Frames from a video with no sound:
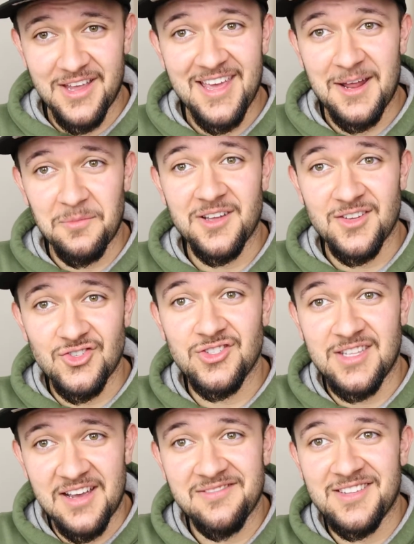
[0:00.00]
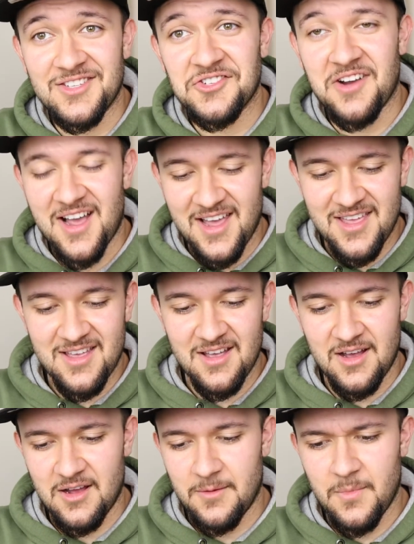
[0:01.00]
and I'm gonna definitely try.
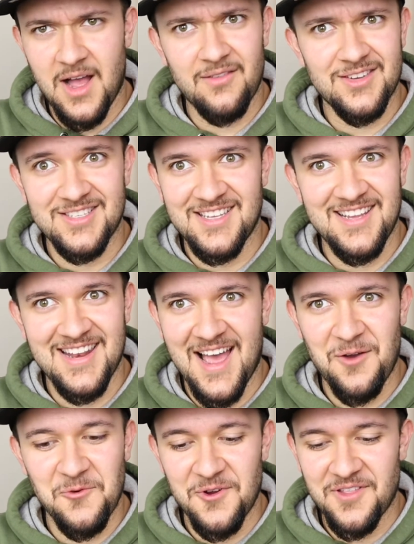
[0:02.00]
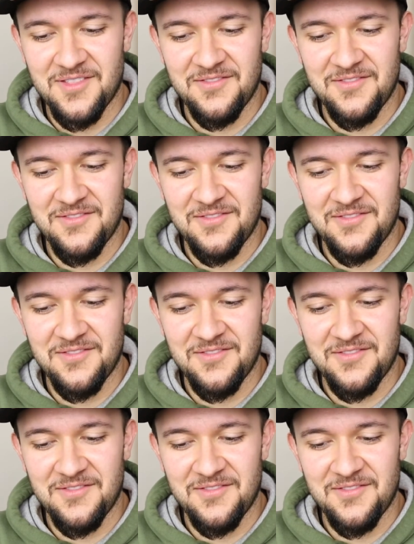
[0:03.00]
Obviously not worth